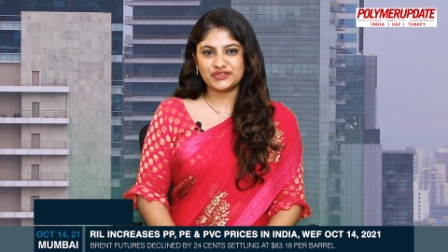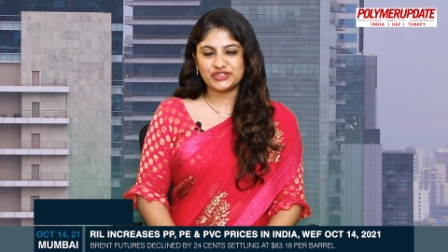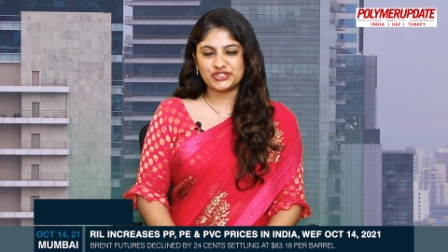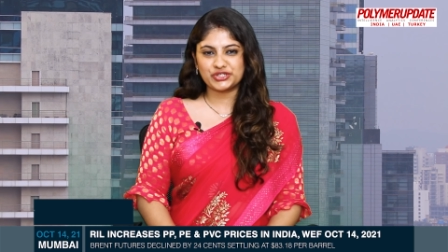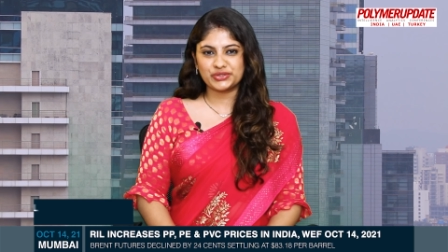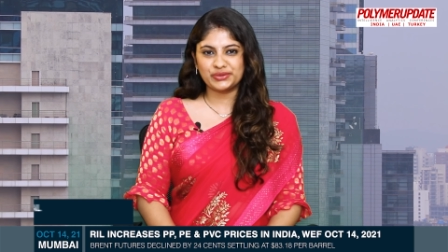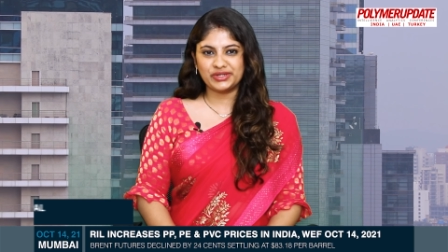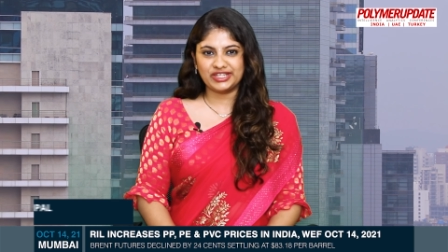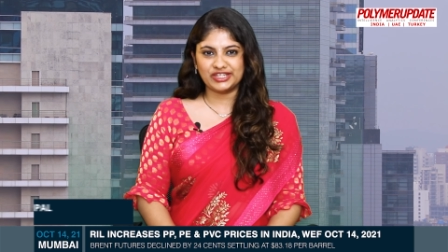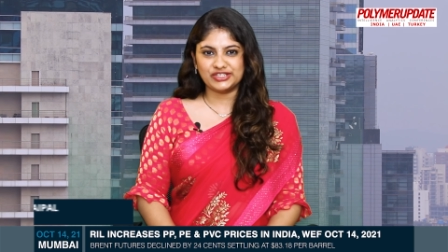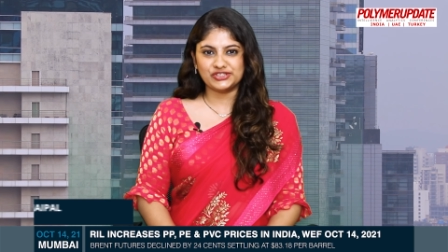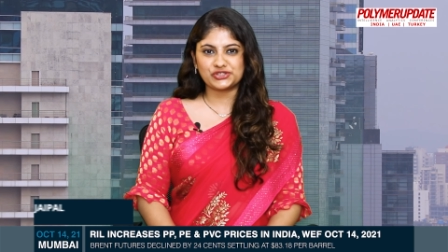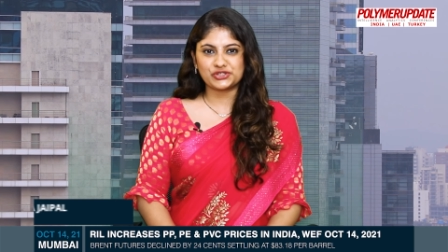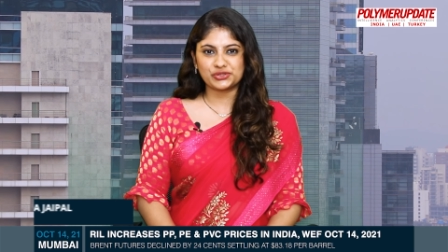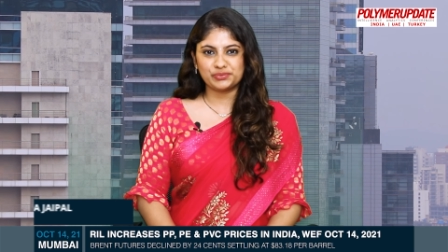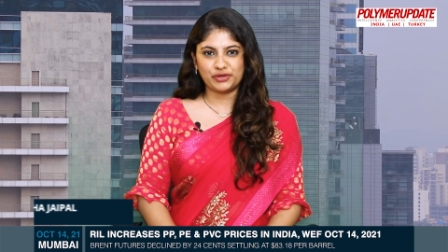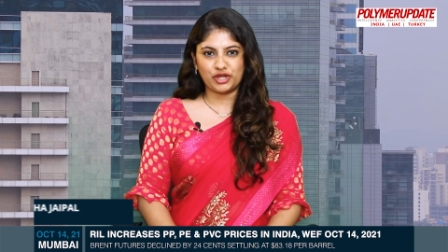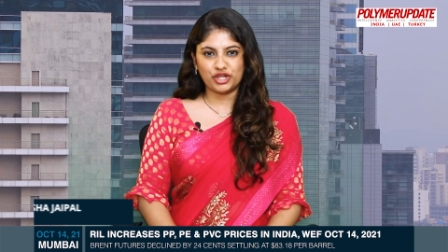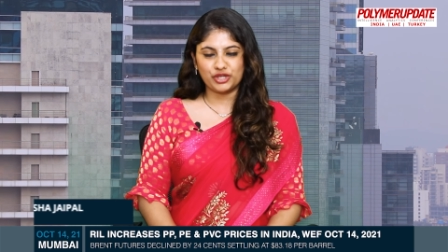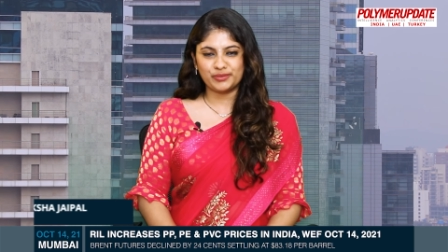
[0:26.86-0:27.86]
for tuning in
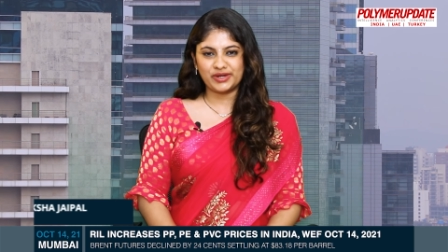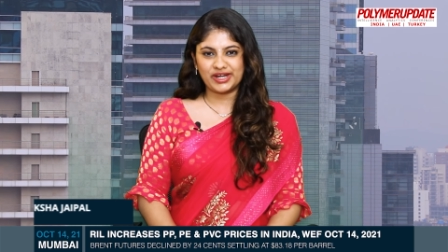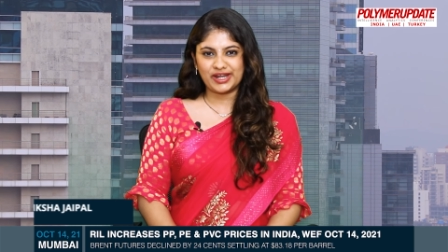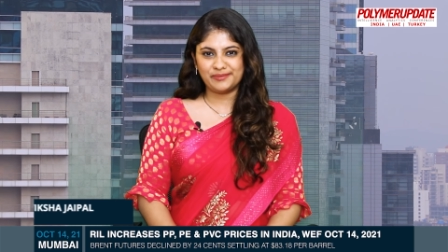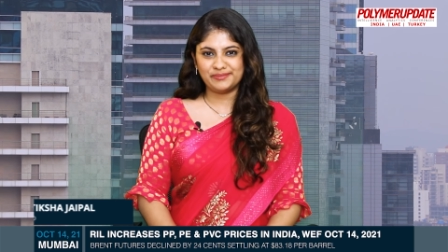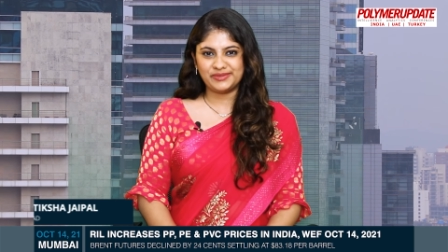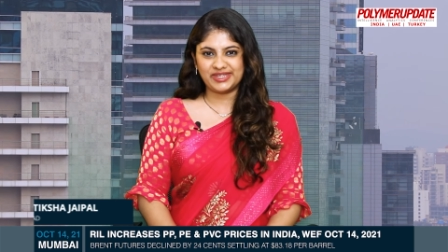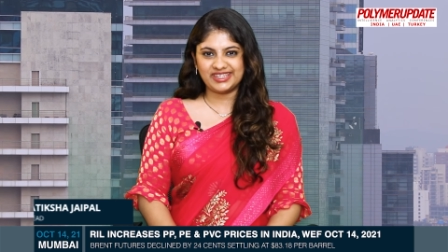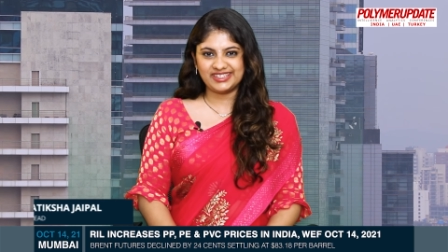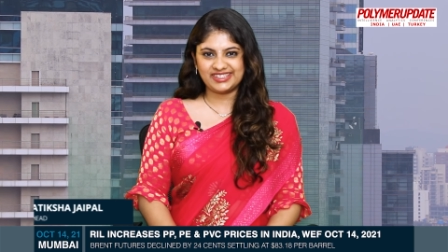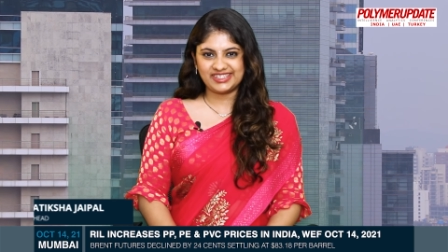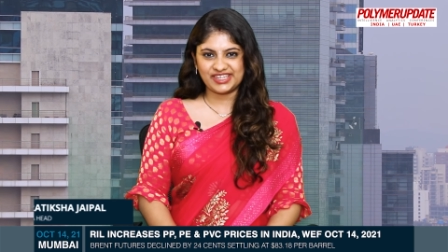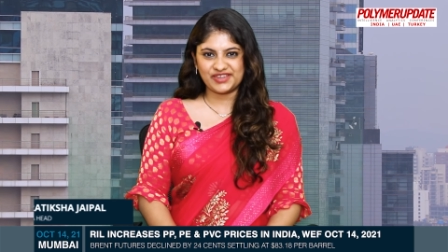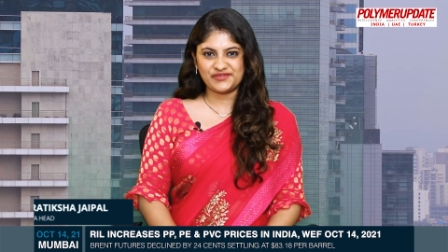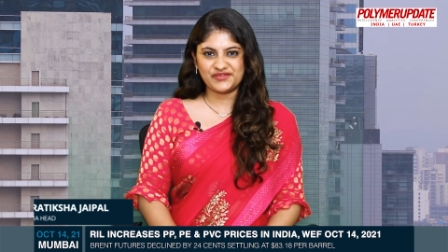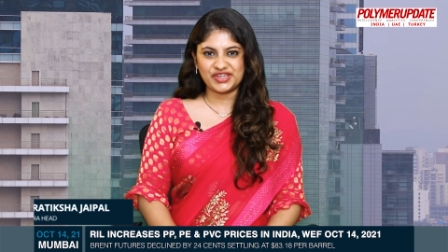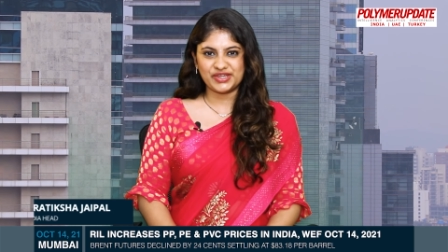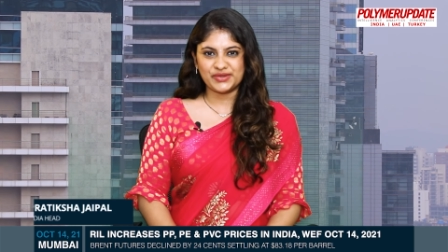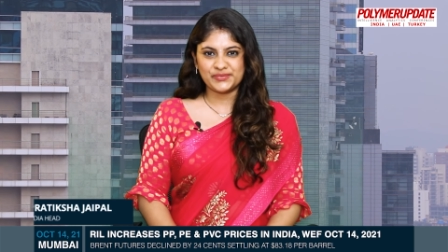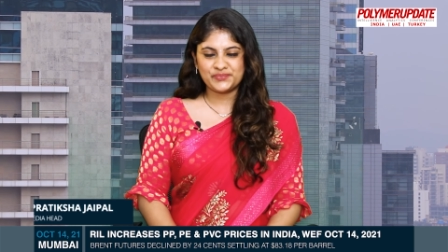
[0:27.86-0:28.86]
to Polymer Update
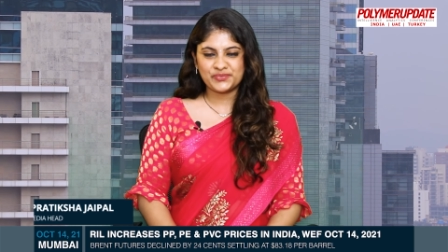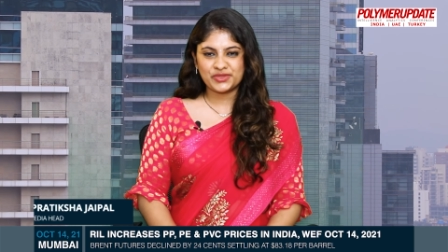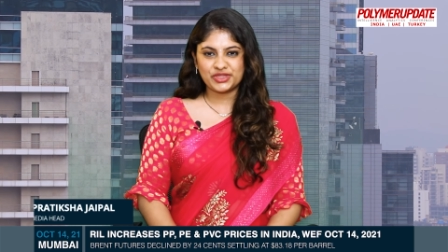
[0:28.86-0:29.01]
TV,